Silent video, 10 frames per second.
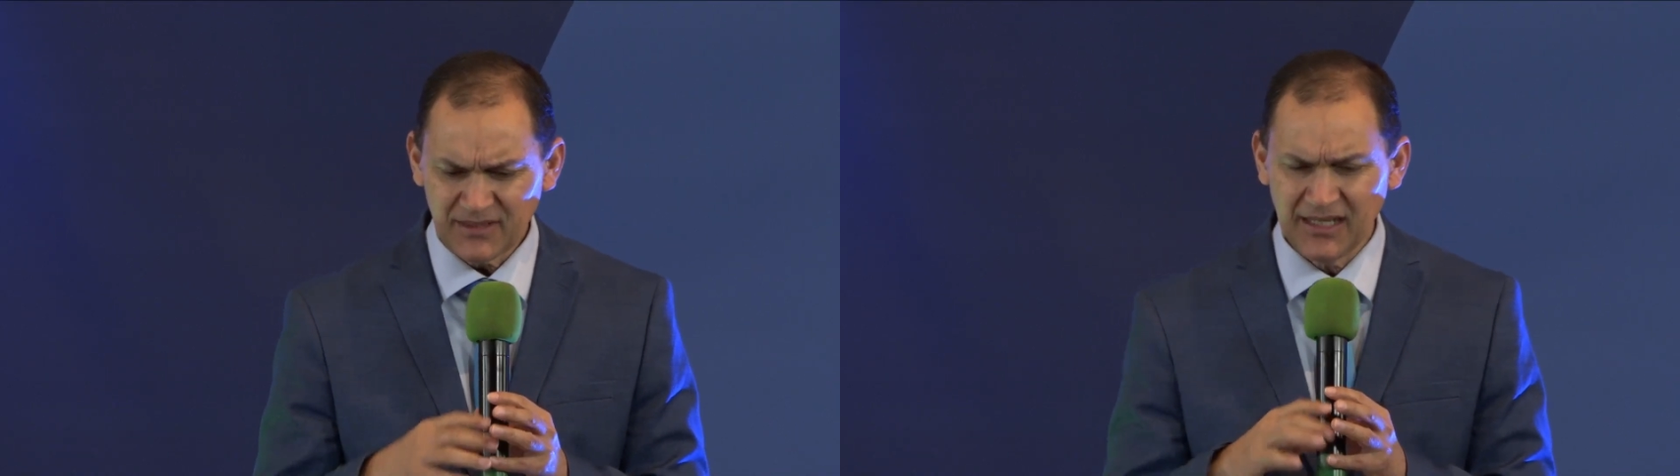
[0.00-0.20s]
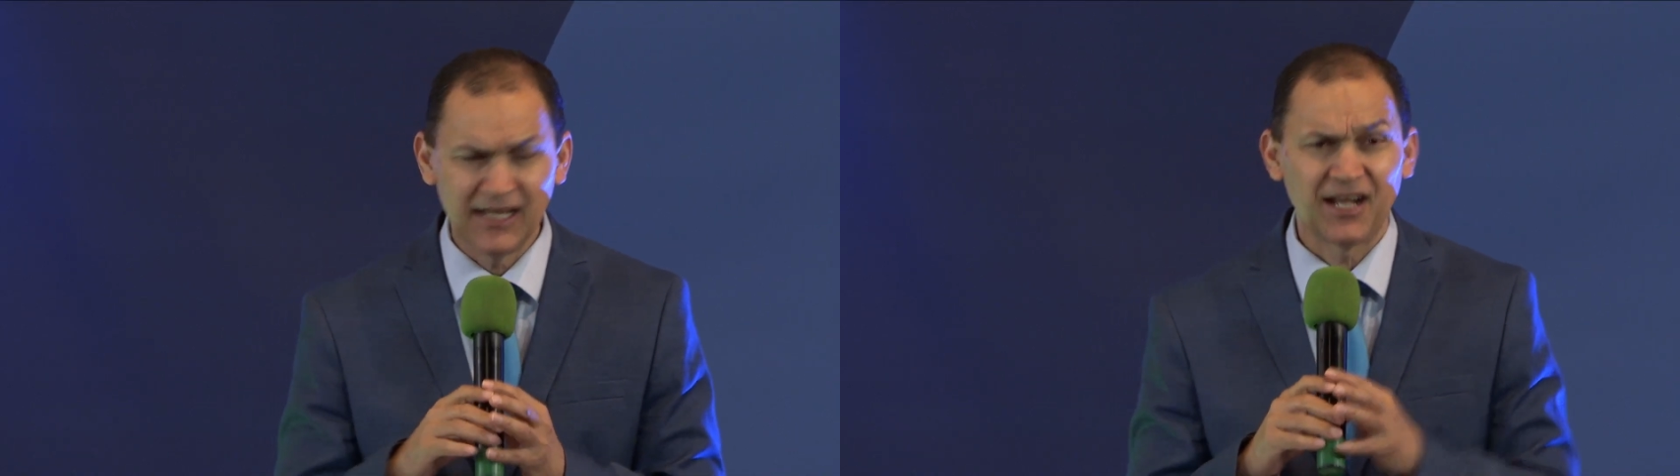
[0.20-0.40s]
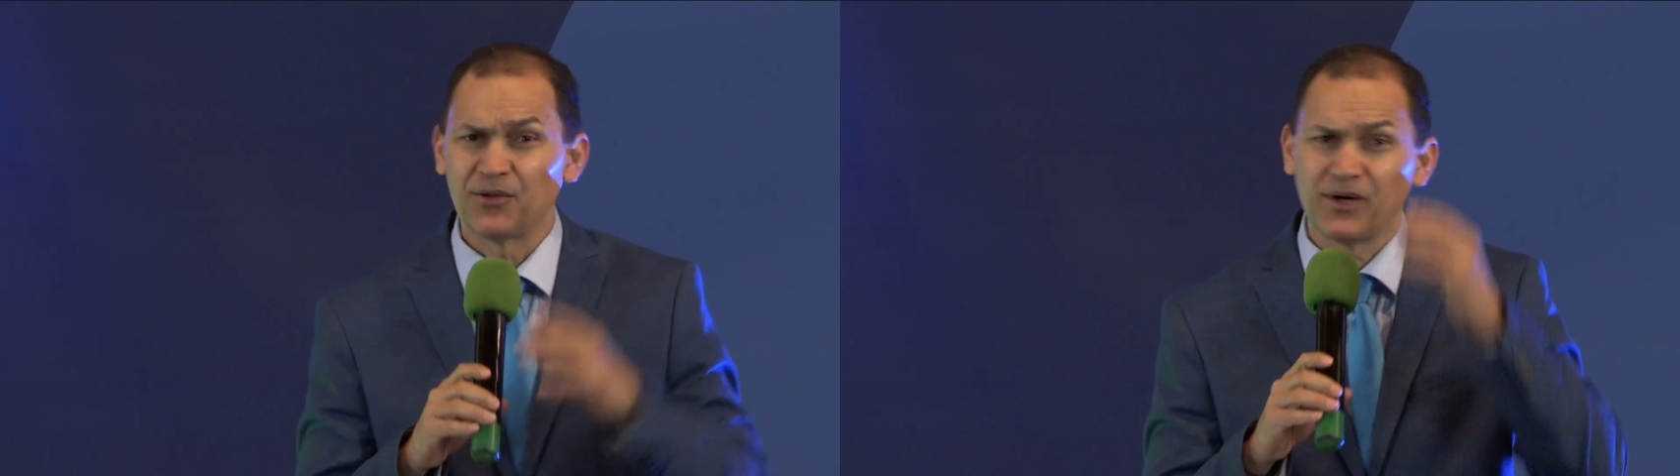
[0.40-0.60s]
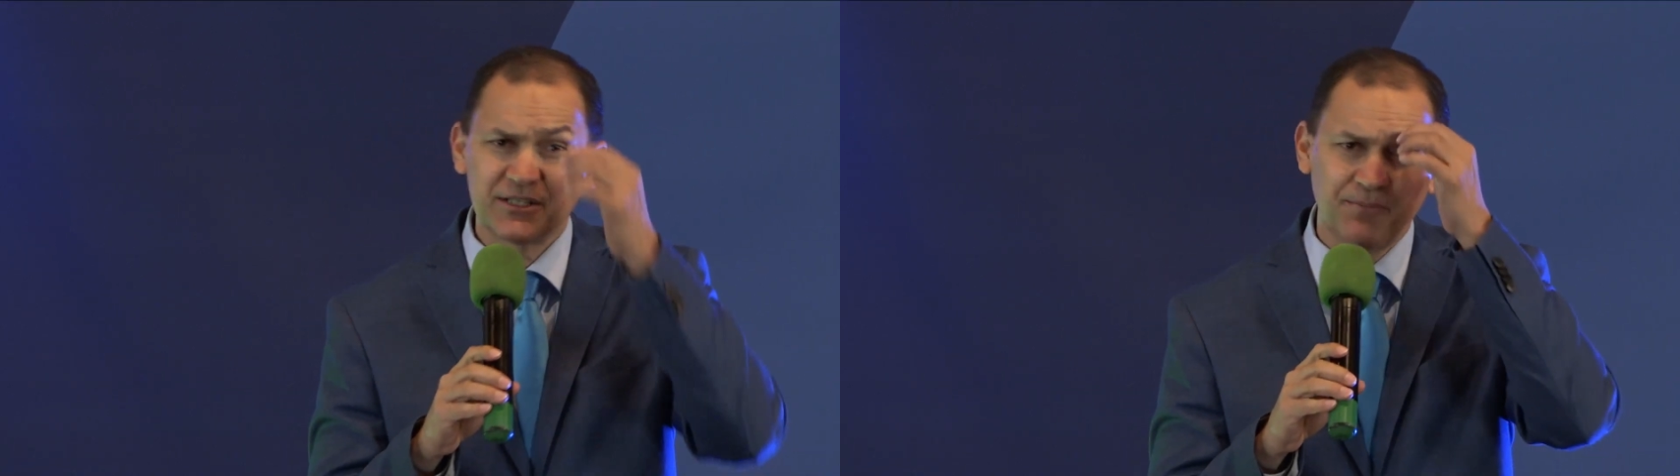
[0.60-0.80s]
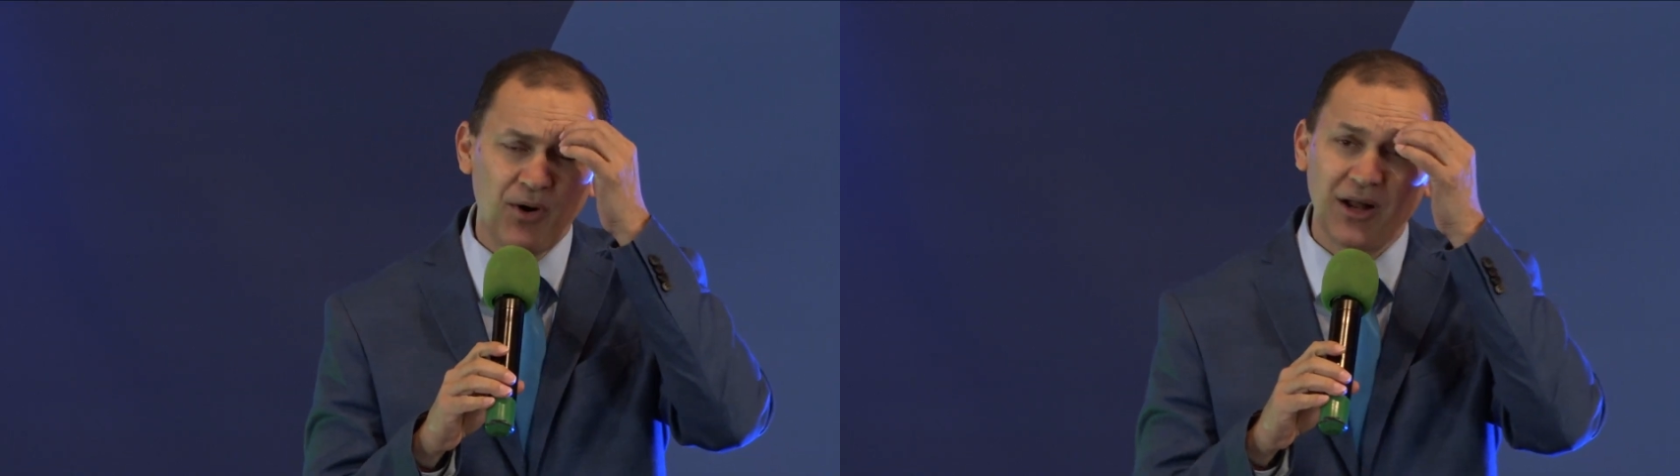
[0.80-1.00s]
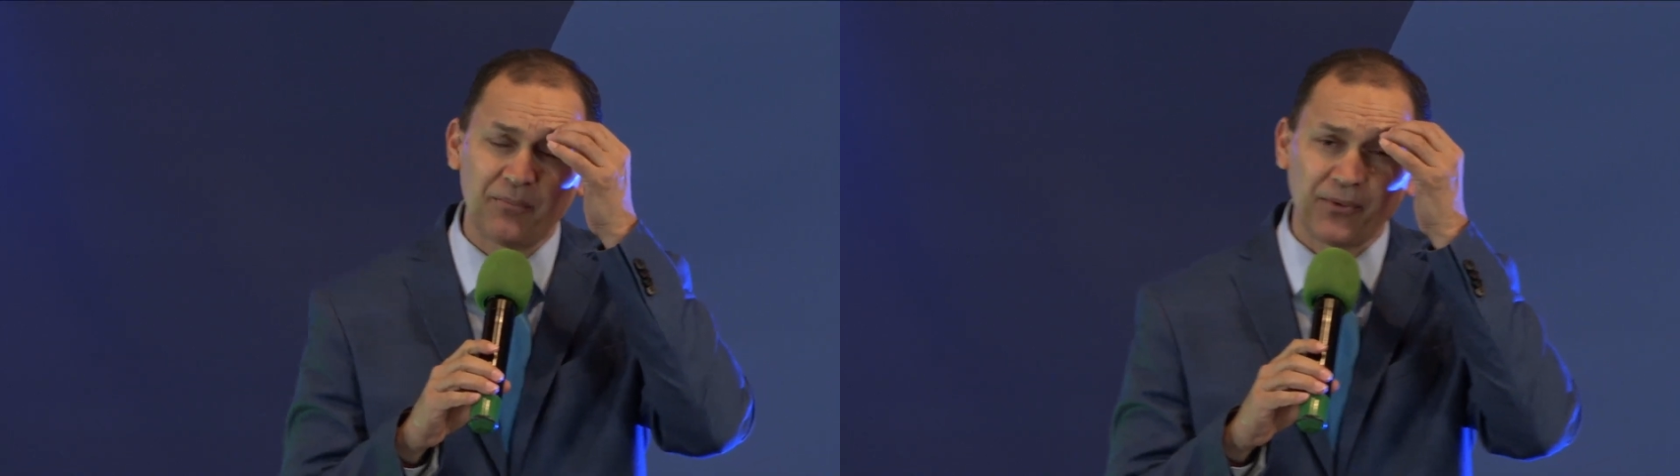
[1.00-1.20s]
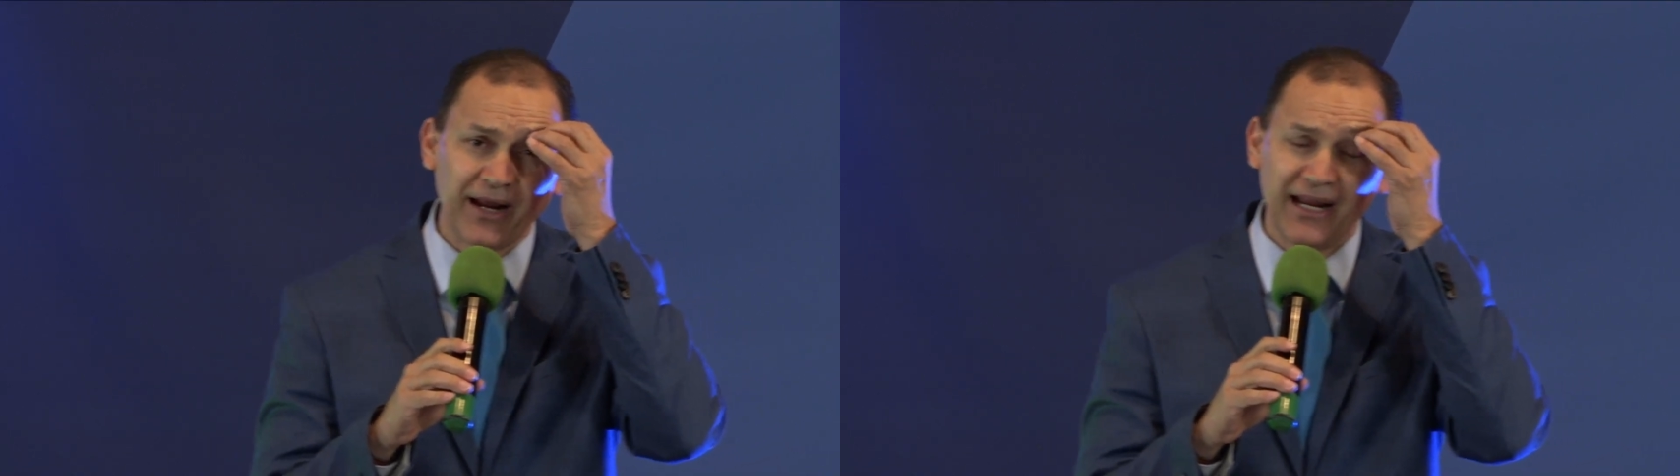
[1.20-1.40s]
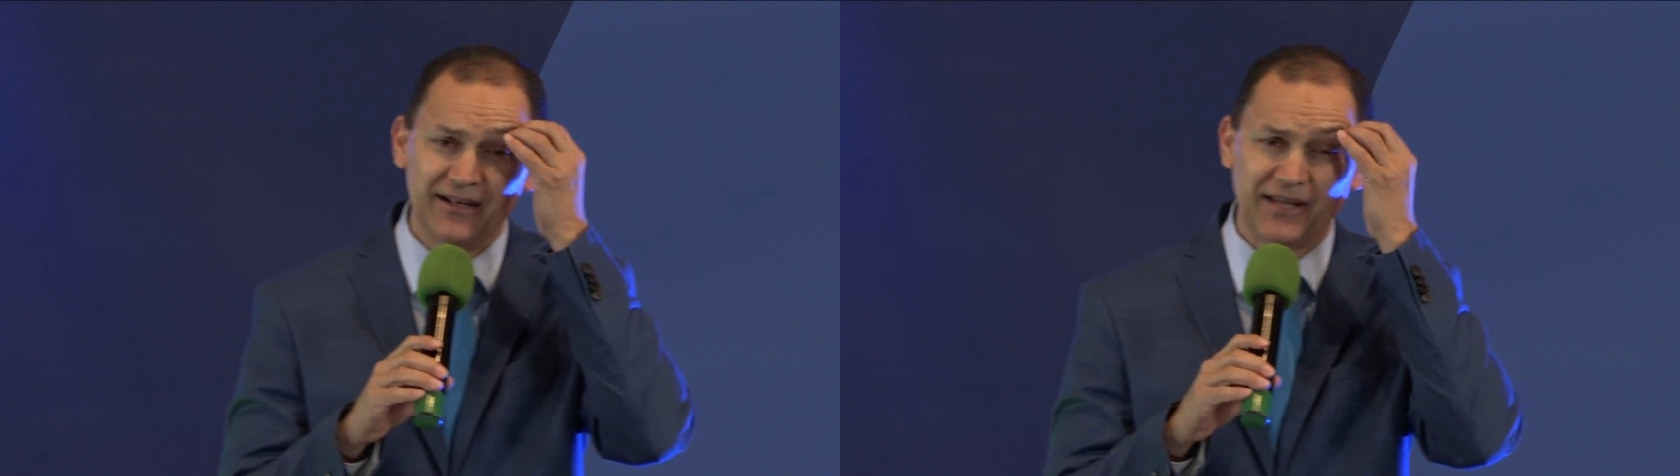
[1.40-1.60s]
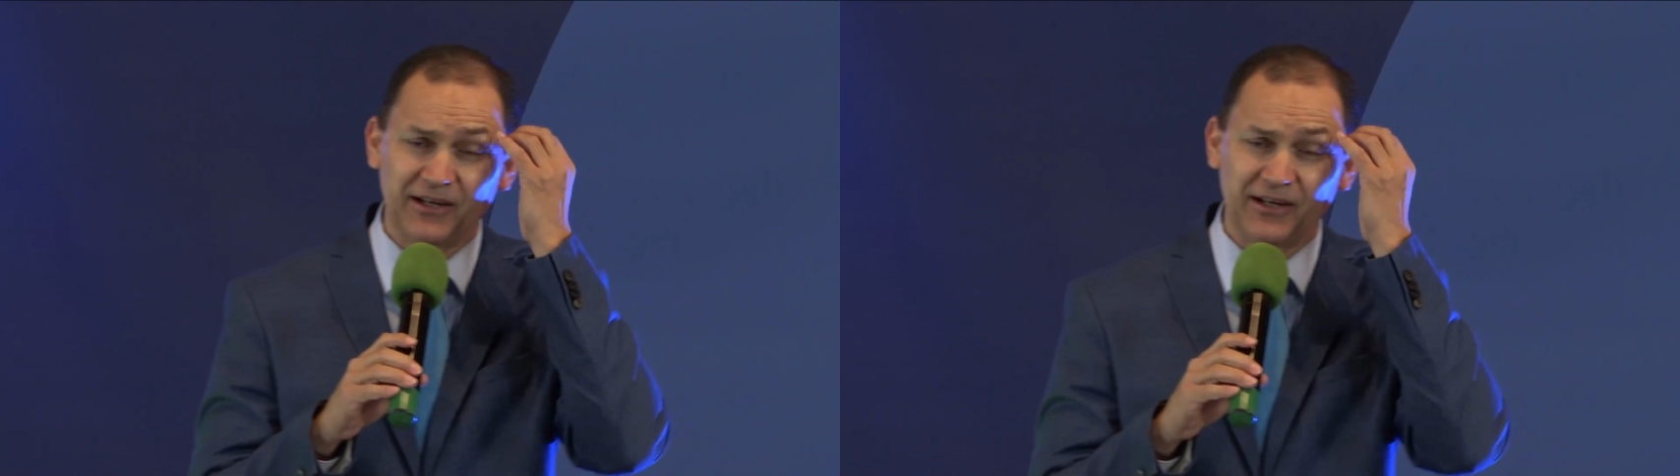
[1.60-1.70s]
In other words, Paul prayed that